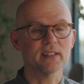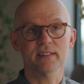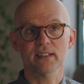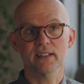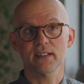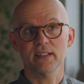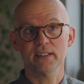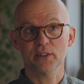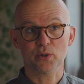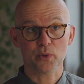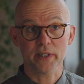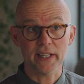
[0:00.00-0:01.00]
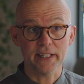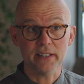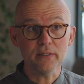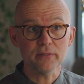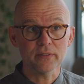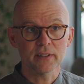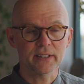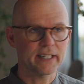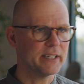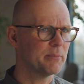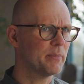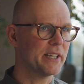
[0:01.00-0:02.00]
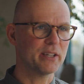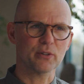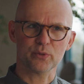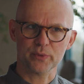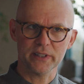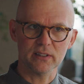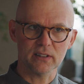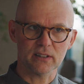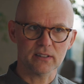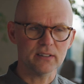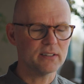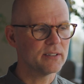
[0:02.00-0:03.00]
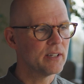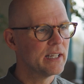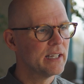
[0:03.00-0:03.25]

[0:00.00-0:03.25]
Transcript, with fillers: Is AI creative? Can it make real art?